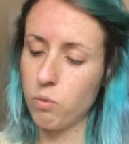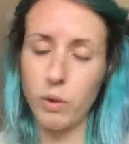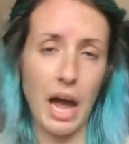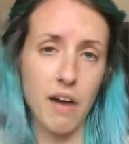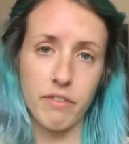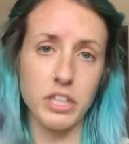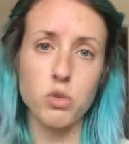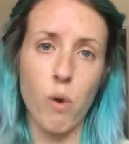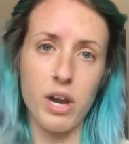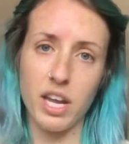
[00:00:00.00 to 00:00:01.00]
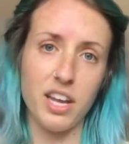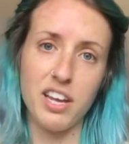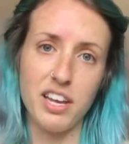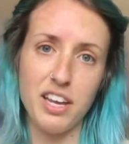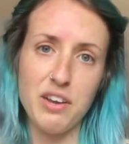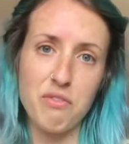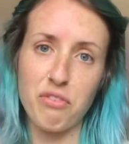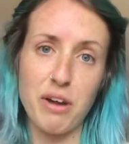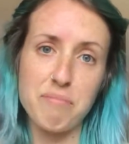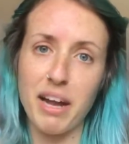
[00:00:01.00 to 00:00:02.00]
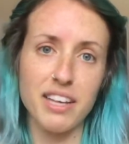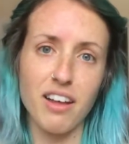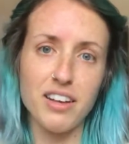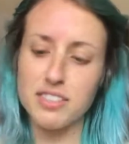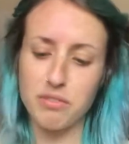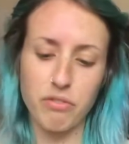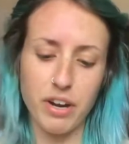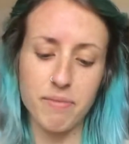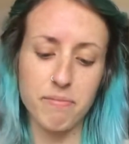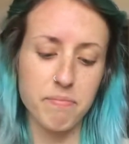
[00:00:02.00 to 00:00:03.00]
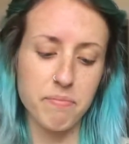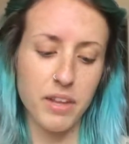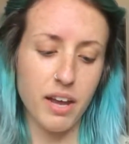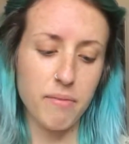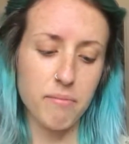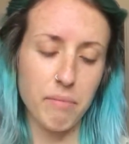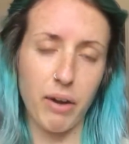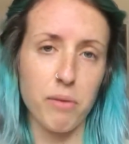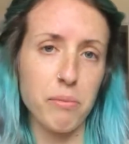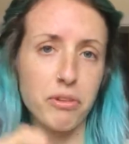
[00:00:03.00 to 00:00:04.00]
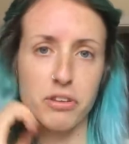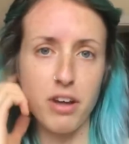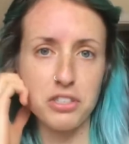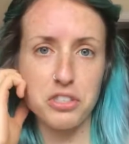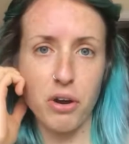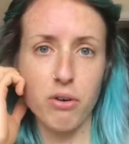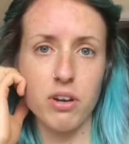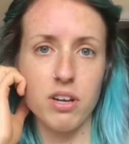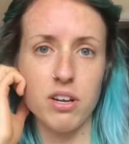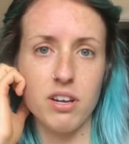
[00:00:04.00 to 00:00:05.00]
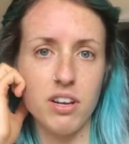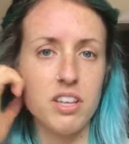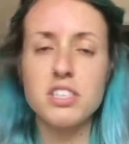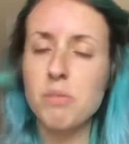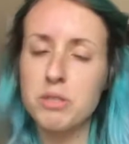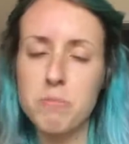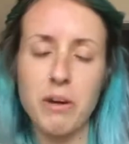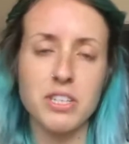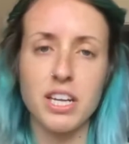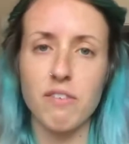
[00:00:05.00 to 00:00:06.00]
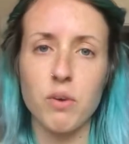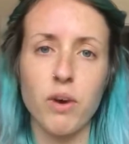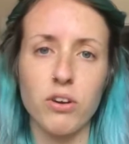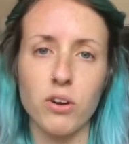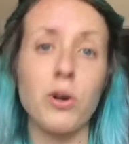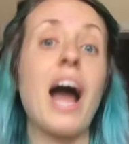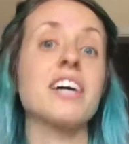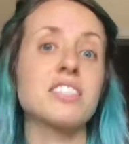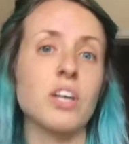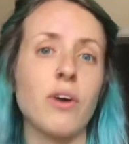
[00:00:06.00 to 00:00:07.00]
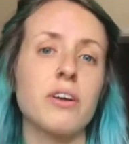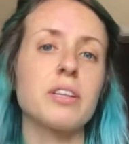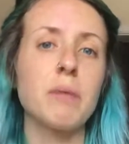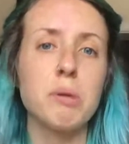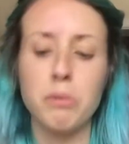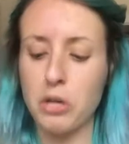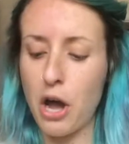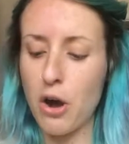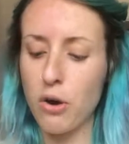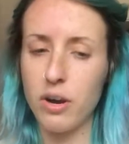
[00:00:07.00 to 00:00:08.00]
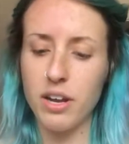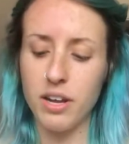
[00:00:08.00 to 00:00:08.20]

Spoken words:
We have like 20 from my in-laws and from my grandmother-in-law. So someone's bound to give you one, or ask around and let people know.